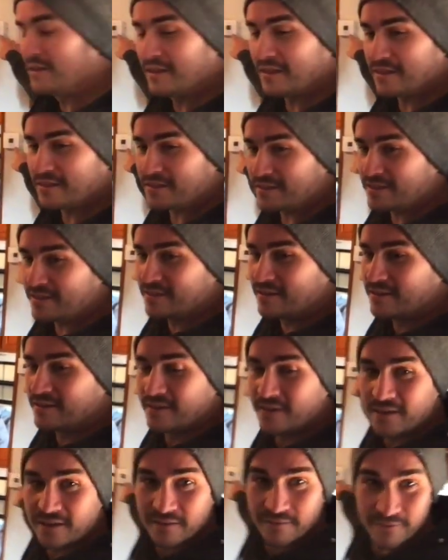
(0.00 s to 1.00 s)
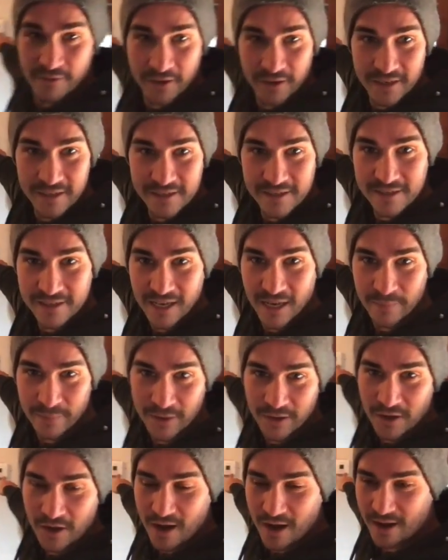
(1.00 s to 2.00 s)
Listen, furnace is coming
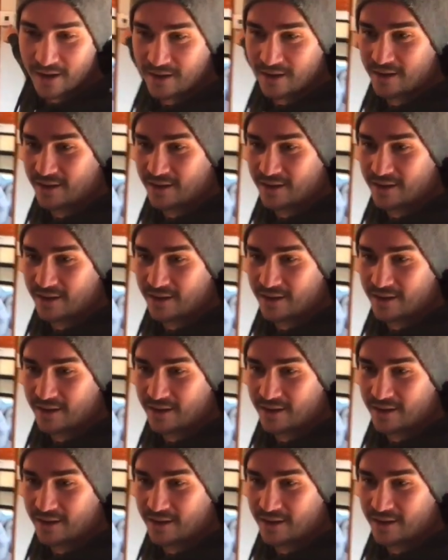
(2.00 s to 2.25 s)
on,